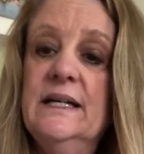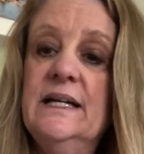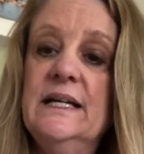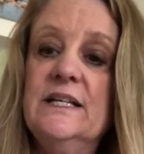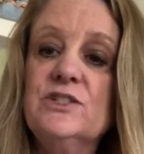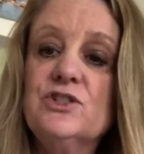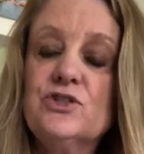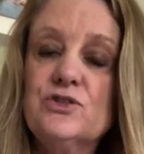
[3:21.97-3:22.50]

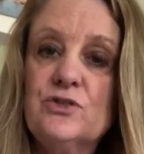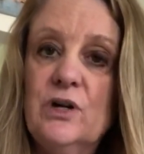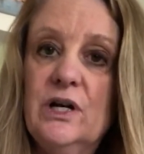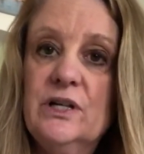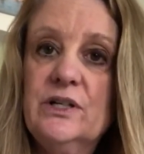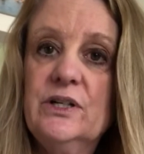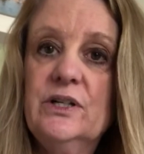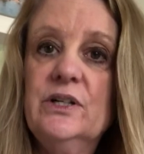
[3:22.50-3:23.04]
is
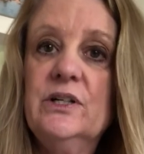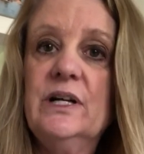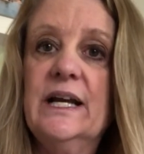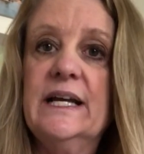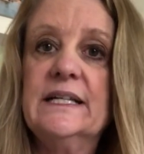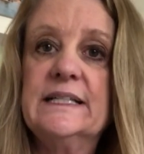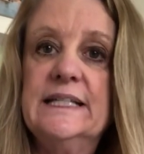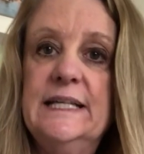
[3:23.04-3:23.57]
stronger
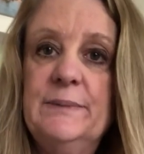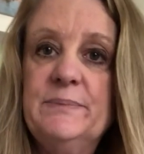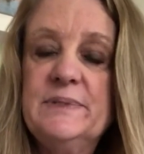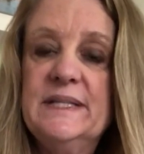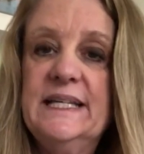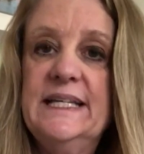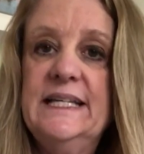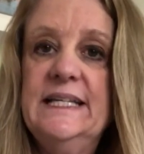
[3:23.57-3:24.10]
and keeps
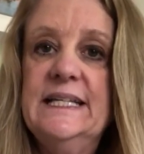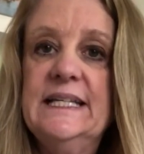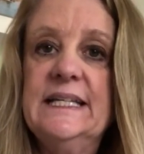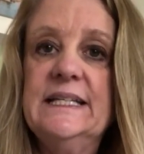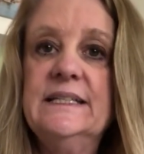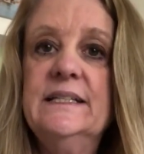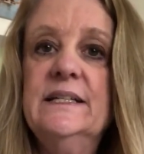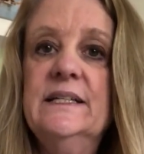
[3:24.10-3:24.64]
the heat
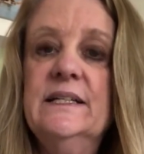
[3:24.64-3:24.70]
in.